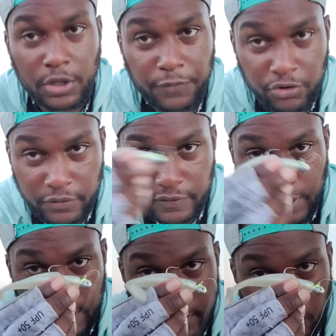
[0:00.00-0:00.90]
The fish are
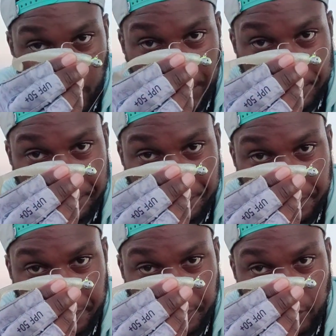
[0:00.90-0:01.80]
sitting this way.
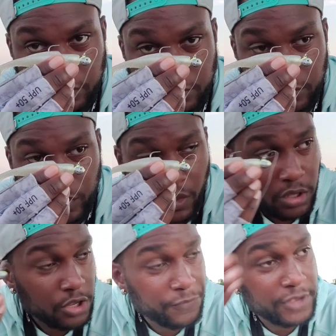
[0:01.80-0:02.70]

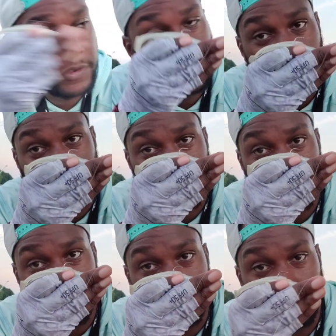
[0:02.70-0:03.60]
They're facing into the
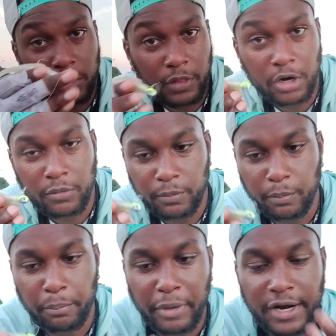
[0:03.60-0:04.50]
current. Their
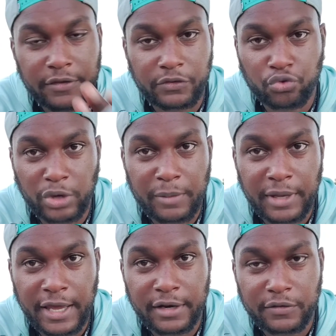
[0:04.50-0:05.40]
bodies are
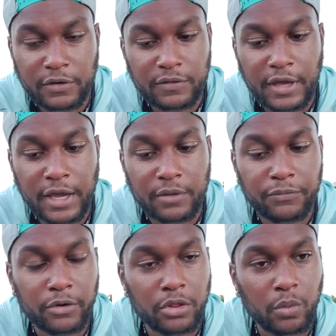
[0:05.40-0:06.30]
streamlined. It's
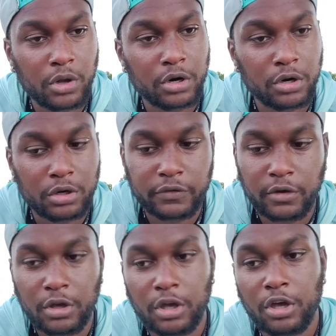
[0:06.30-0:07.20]
designed for the water
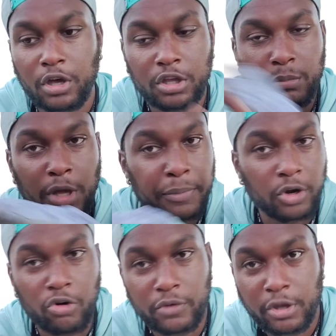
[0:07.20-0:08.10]
to come up
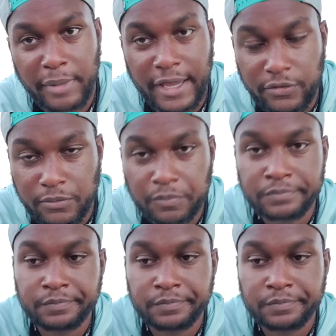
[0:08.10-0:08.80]
and over their backs.